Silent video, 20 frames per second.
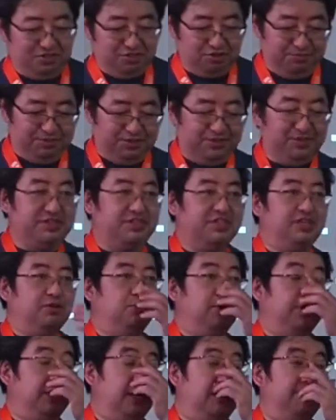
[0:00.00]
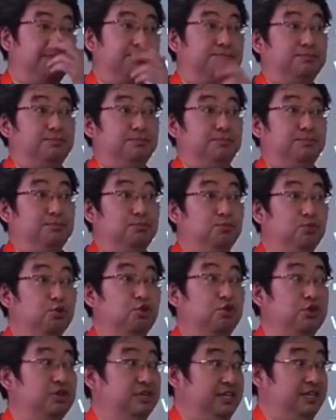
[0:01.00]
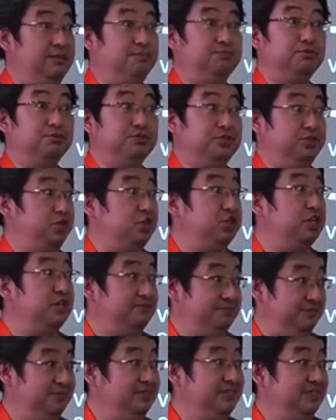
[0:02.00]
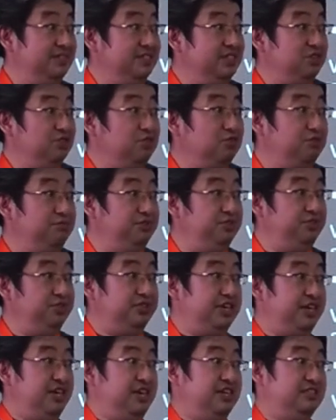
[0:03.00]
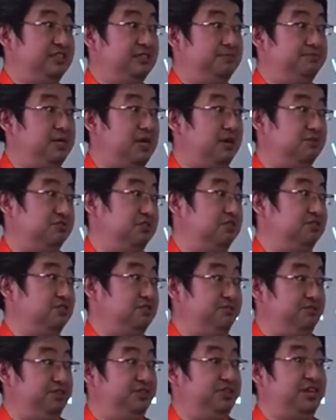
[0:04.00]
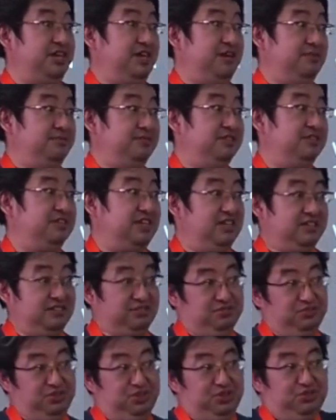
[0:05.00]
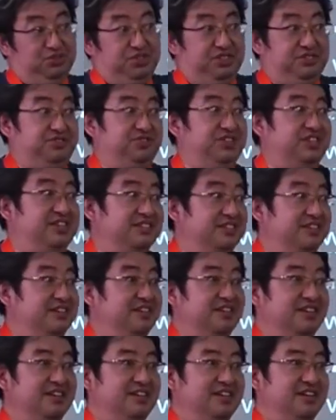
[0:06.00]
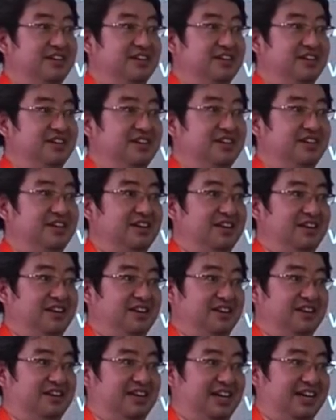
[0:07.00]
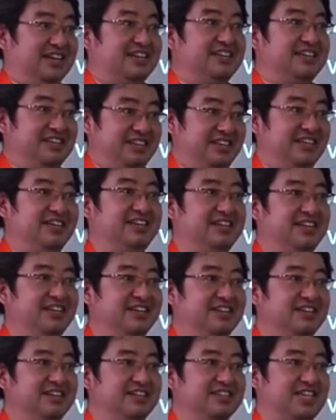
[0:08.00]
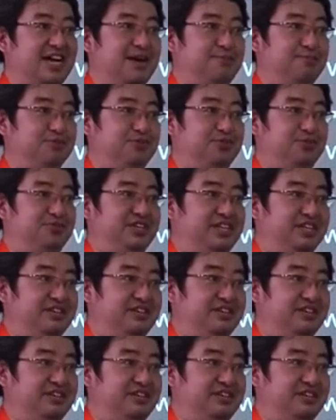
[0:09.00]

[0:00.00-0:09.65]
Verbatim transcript: will have more important job. So community has the power, community has the can control the trend. Like TYPO3 user group